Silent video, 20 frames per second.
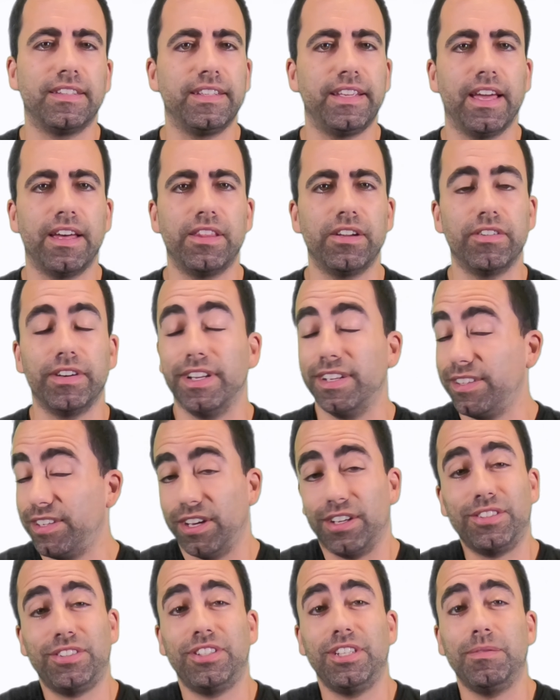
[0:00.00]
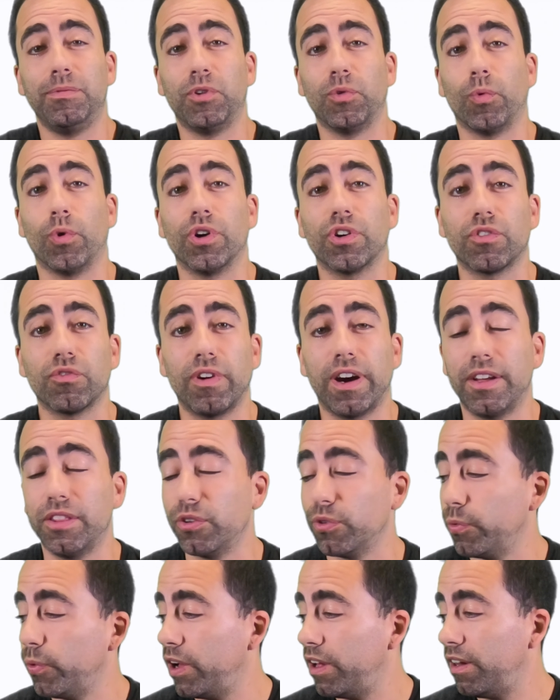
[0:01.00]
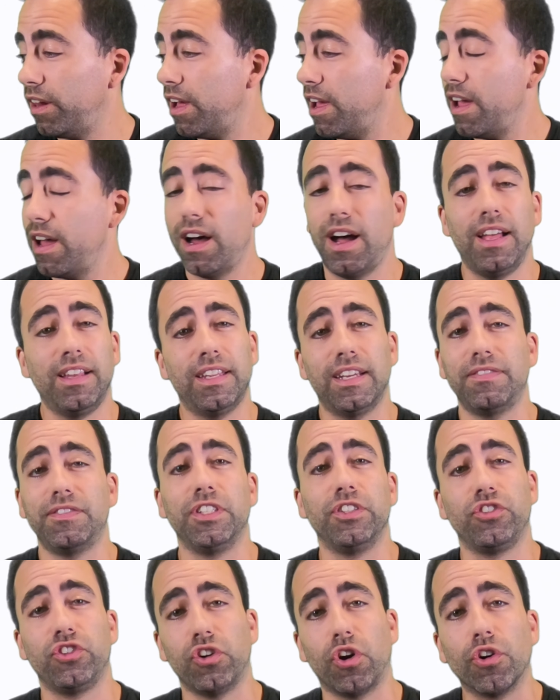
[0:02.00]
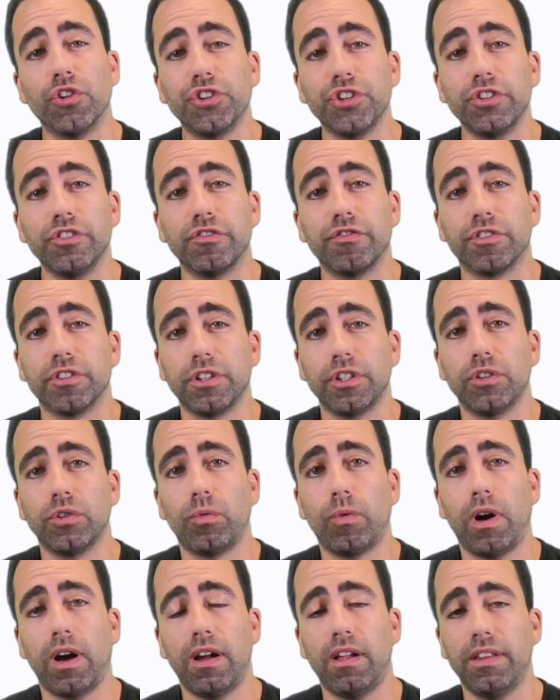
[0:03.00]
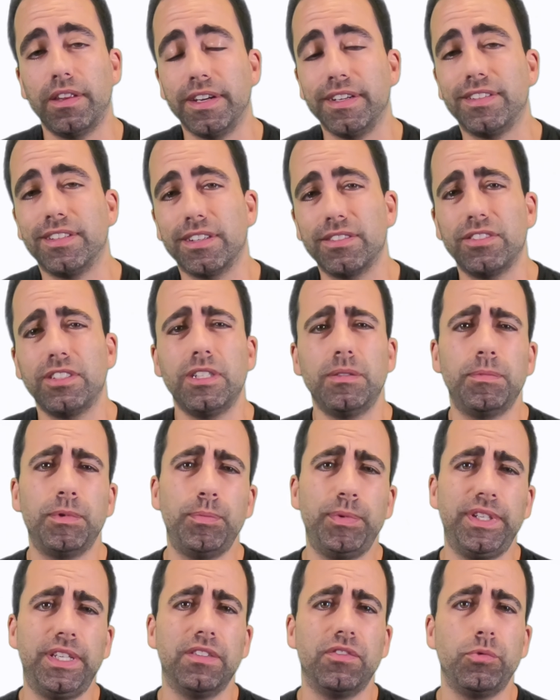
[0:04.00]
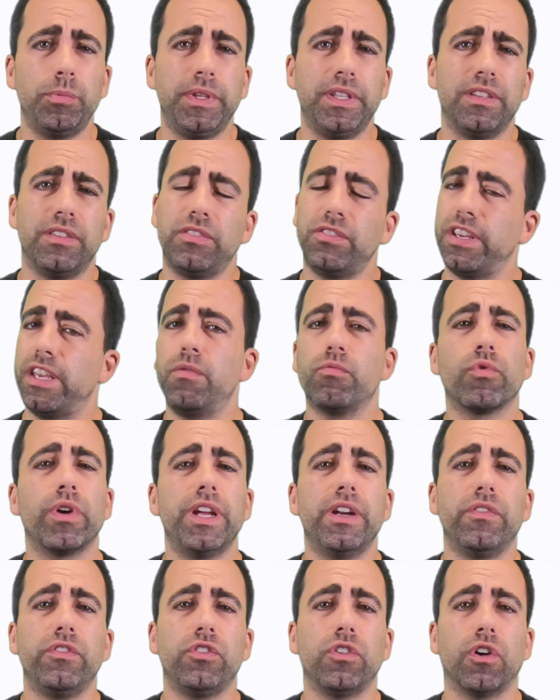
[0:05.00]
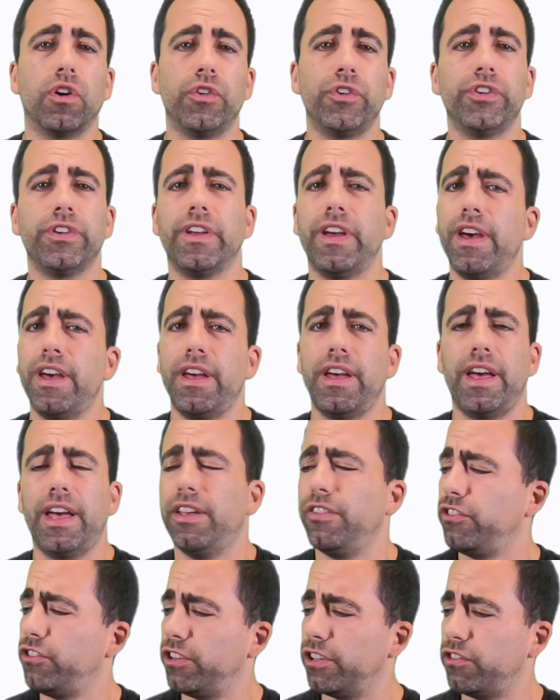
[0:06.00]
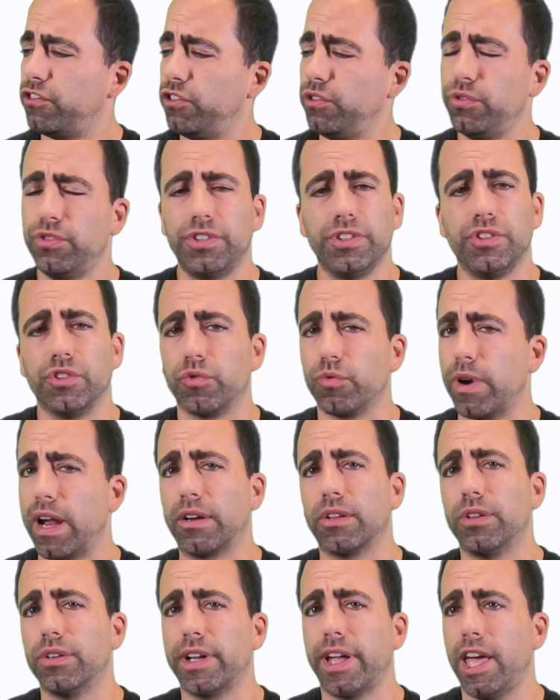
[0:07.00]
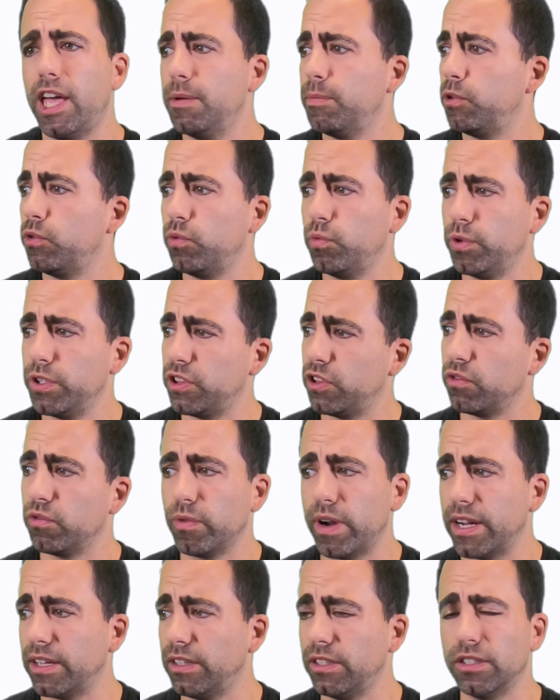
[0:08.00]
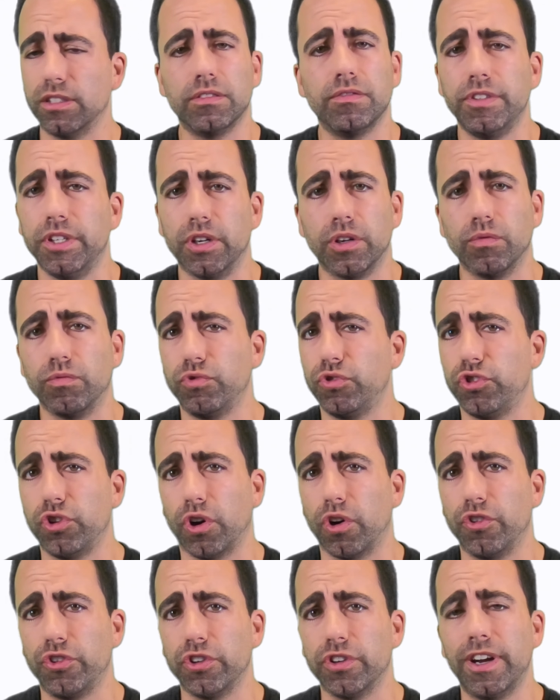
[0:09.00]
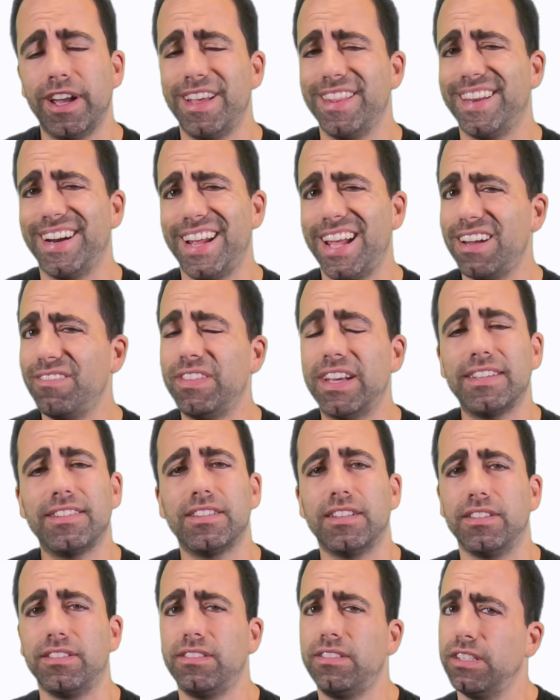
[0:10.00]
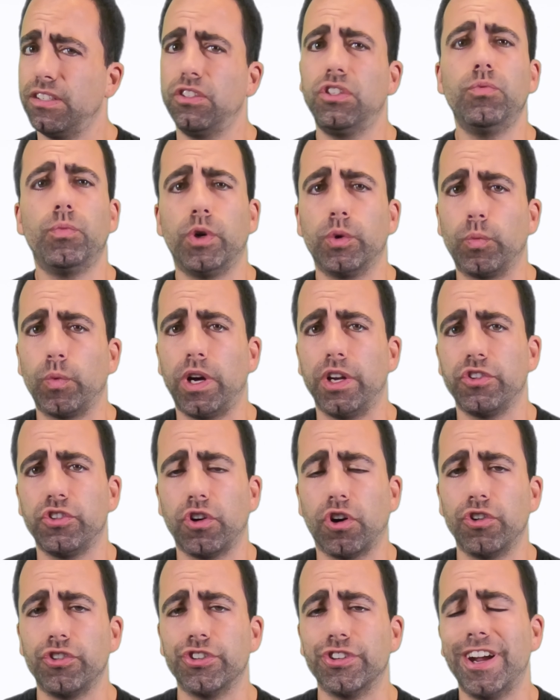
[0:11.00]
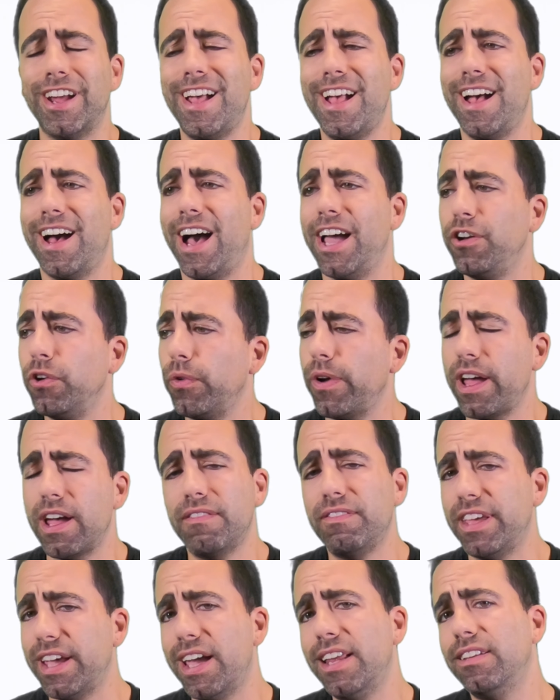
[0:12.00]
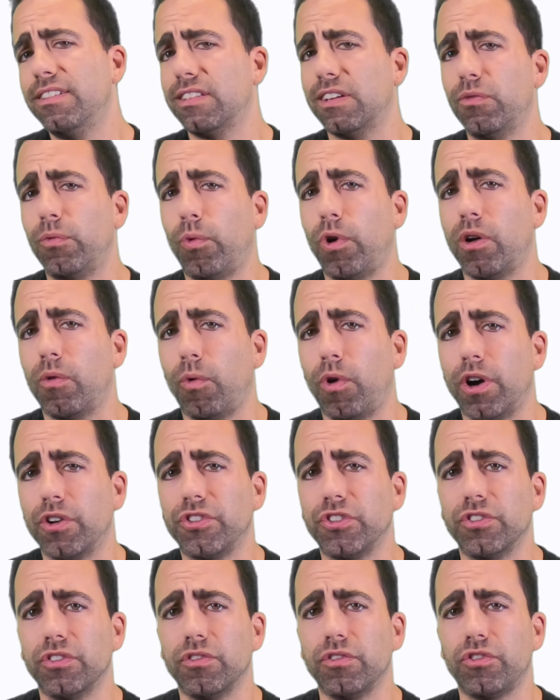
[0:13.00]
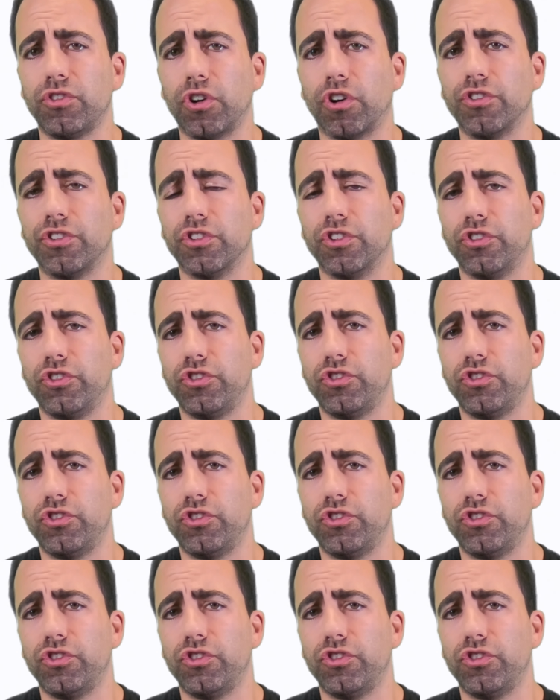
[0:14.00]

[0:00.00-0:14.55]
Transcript: it together and it does seem to work rather well. I left it charging for a little while and it does seem to be giving me the same rate of charging as just using the regular cable with the regular, charger that I have. That's the 61 watt charger. I don't have the 87 watt charger